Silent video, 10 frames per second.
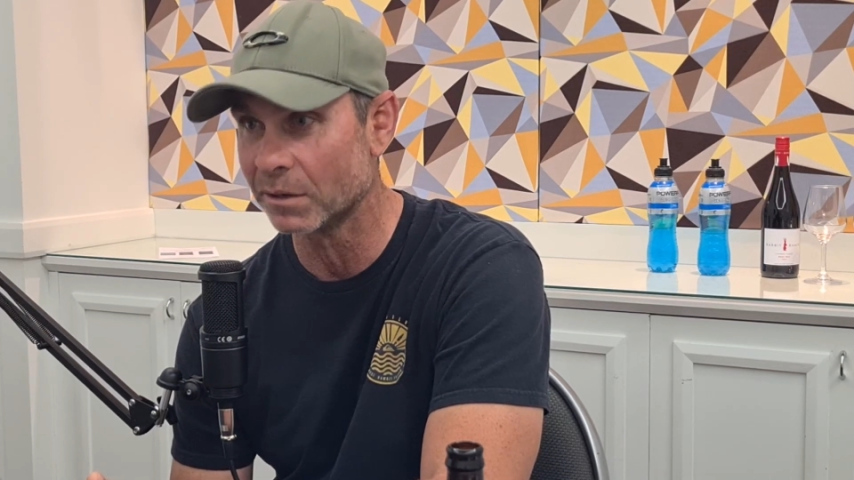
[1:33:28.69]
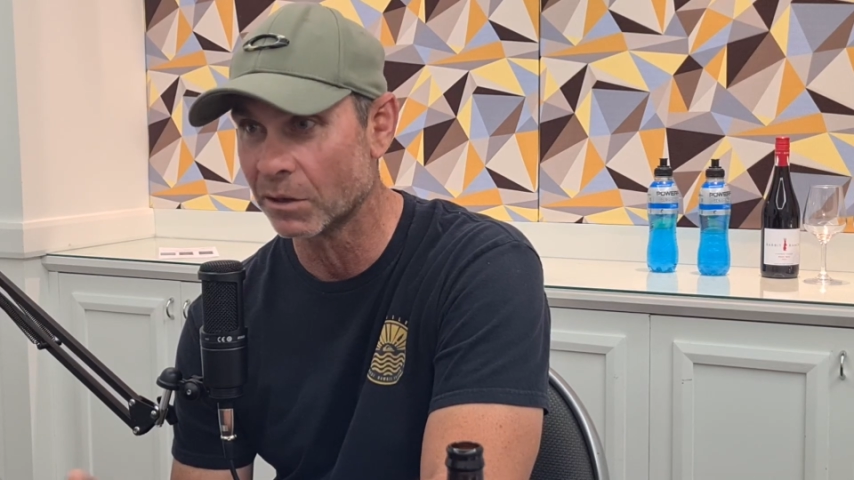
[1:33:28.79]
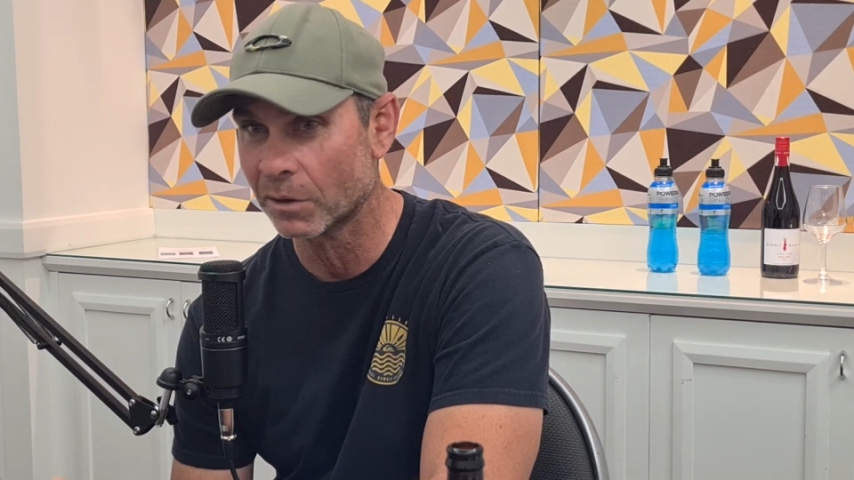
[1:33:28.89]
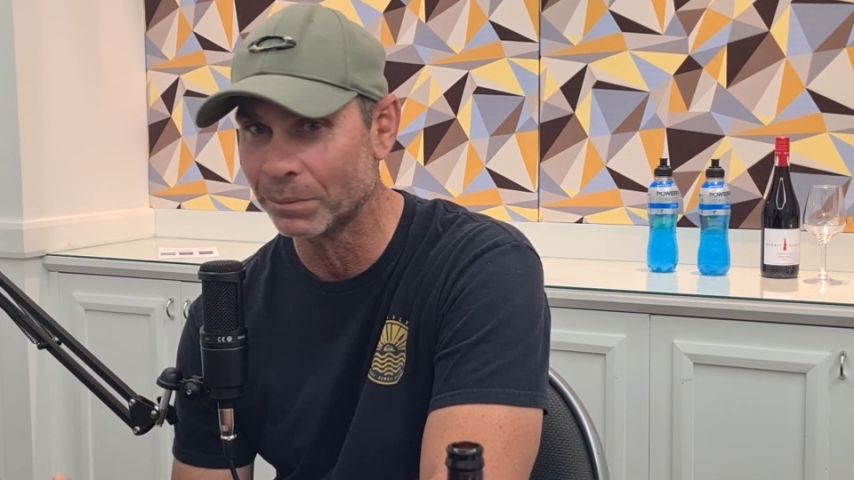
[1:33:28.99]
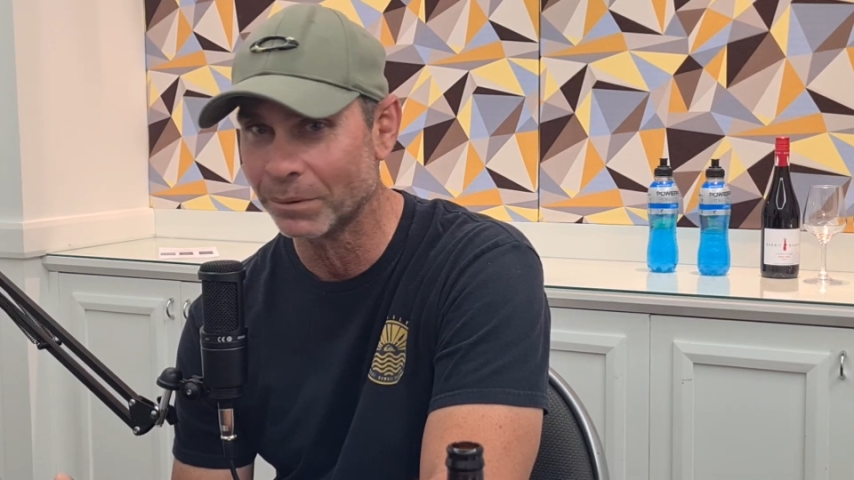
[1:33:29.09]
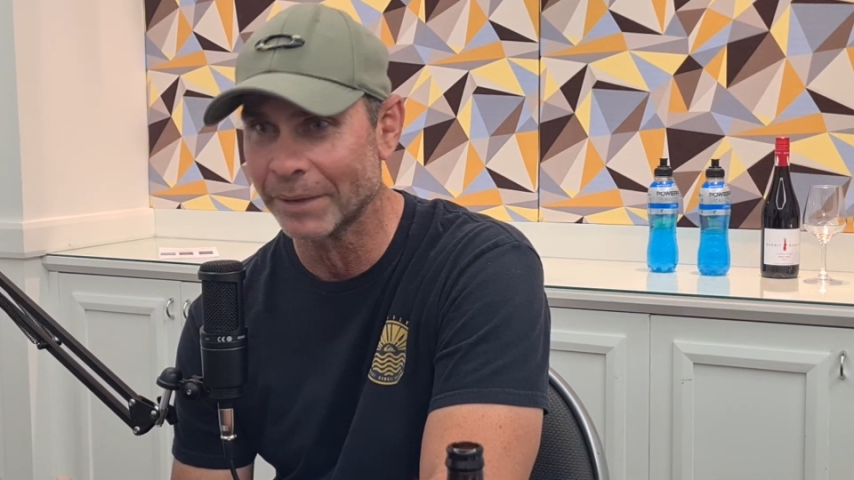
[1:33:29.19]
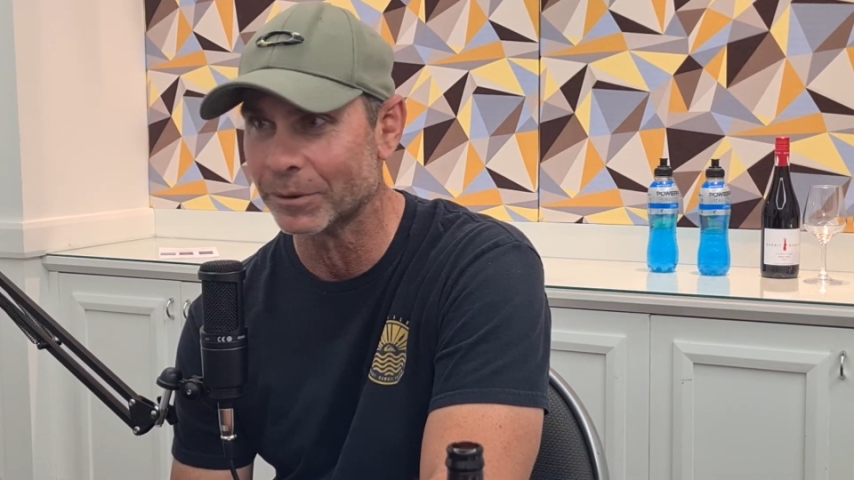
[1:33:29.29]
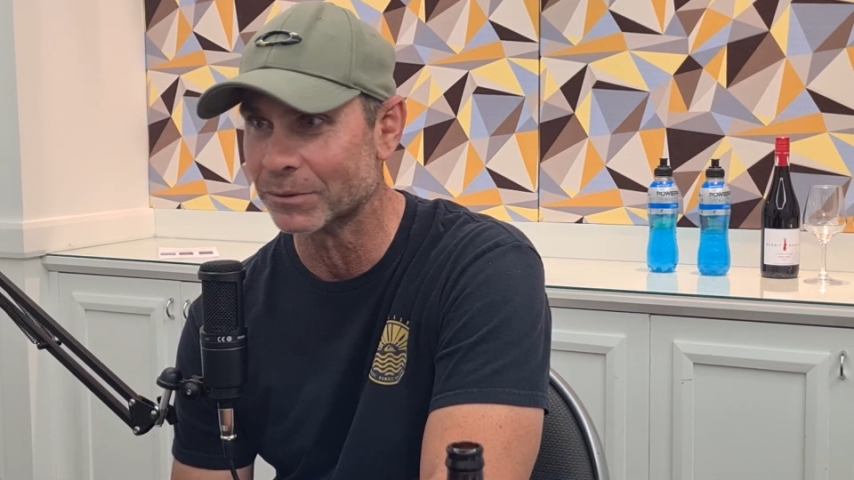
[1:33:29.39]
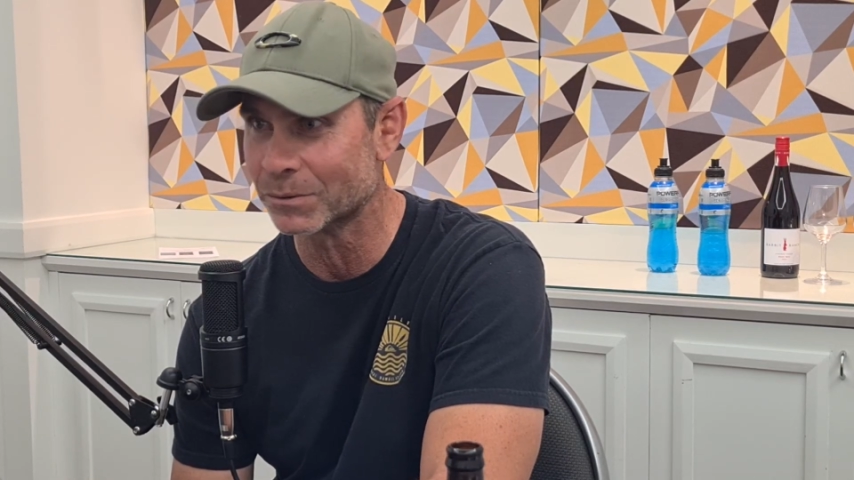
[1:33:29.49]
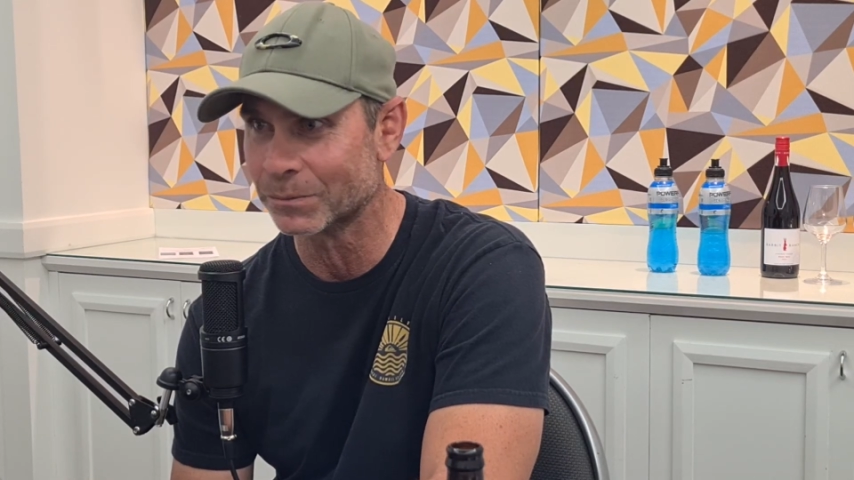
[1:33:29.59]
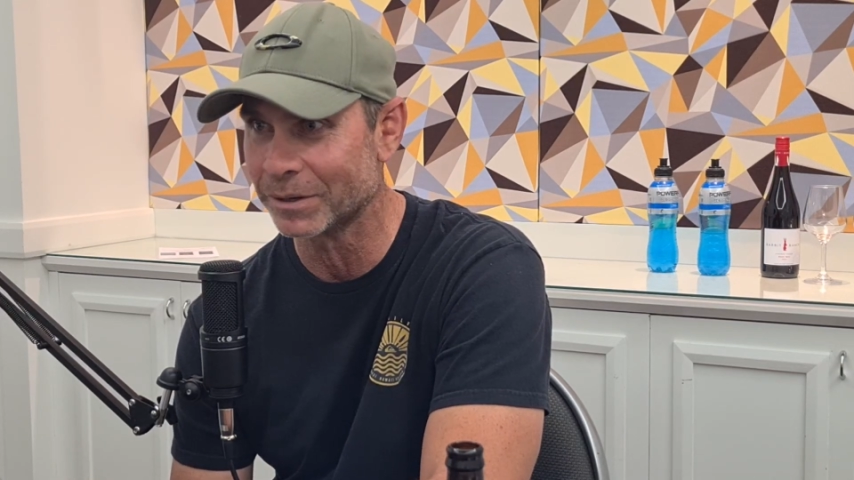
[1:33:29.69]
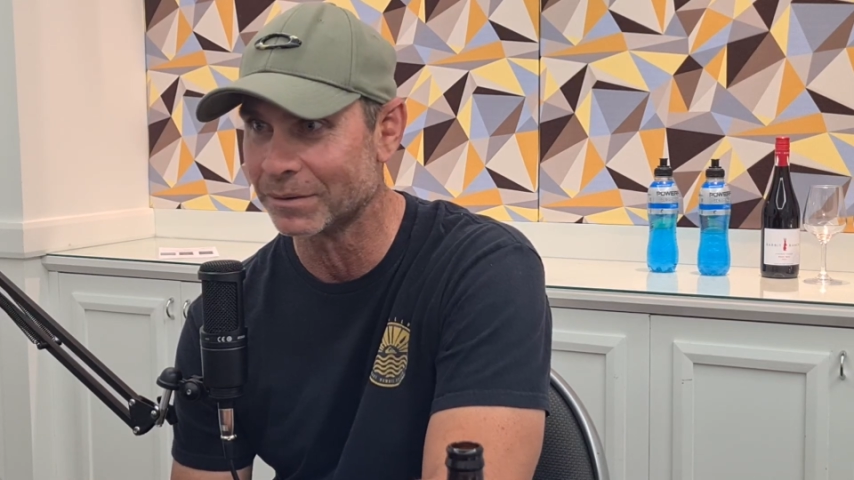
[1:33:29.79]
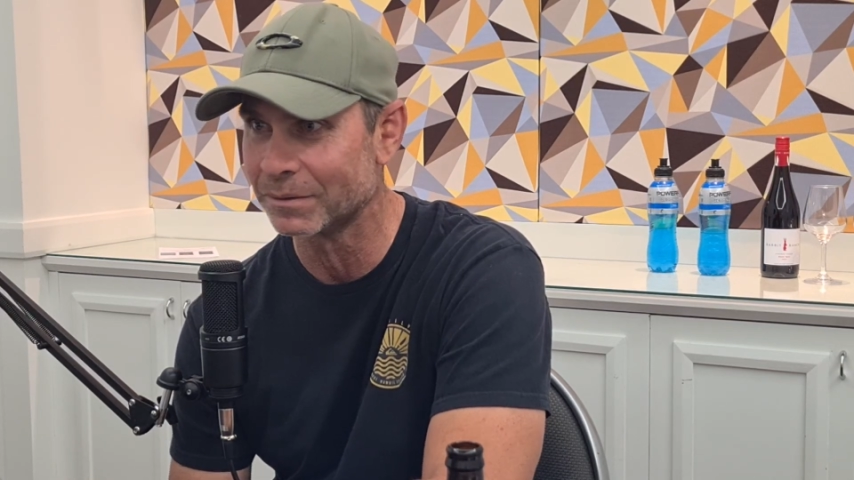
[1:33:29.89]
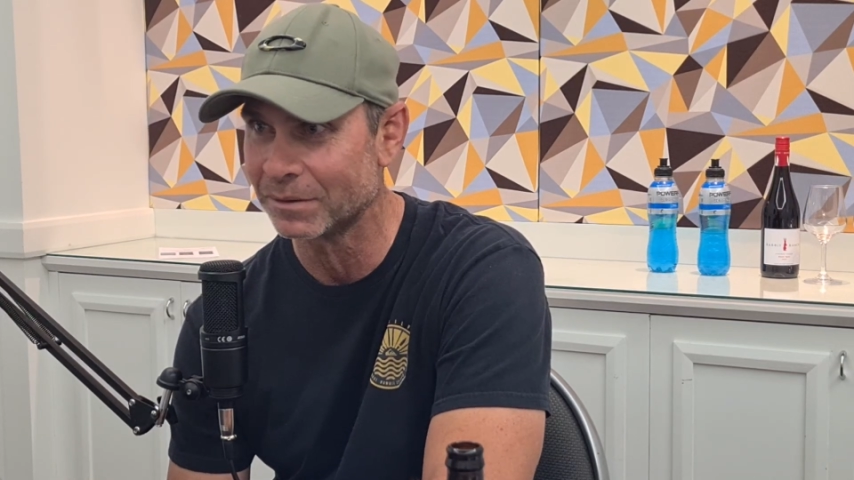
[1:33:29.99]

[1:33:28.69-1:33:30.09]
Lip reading: You got to play well to win.